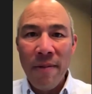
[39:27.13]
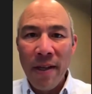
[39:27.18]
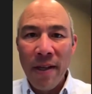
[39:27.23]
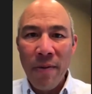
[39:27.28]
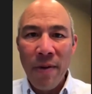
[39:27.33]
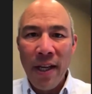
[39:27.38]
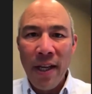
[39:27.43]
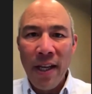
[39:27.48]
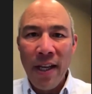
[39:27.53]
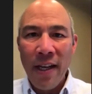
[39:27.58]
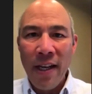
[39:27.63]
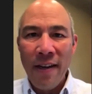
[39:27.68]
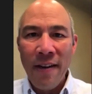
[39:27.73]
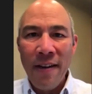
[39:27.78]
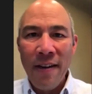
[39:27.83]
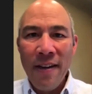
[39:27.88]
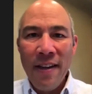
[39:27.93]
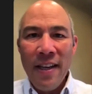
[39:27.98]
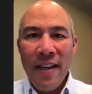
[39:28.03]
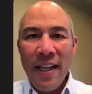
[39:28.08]
Like, we can't
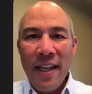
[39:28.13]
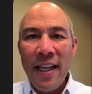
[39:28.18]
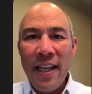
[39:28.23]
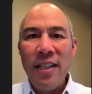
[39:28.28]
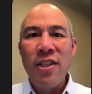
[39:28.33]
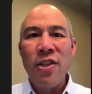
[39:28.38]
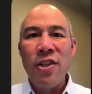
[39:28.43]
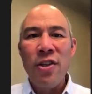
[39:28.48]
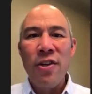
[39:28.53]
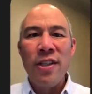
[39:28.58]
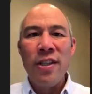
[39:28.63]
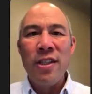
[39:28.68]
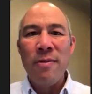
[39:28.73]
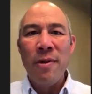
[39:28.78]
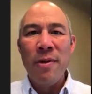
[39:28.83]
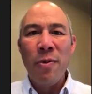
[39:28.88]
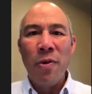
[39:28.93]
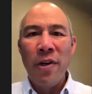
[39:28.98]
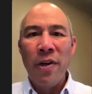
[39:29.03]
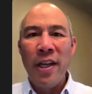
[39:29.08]
get students to
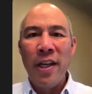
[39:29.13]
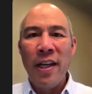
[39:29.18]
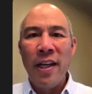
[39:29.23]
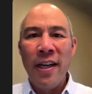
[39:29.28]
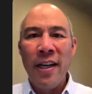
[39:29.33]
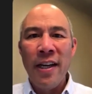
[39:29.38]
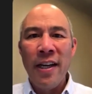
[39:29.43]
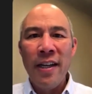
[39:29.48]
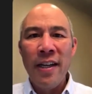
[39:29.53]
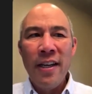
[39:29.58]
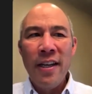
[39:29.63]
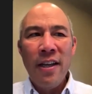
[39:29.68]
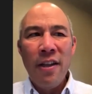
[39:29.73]
be working on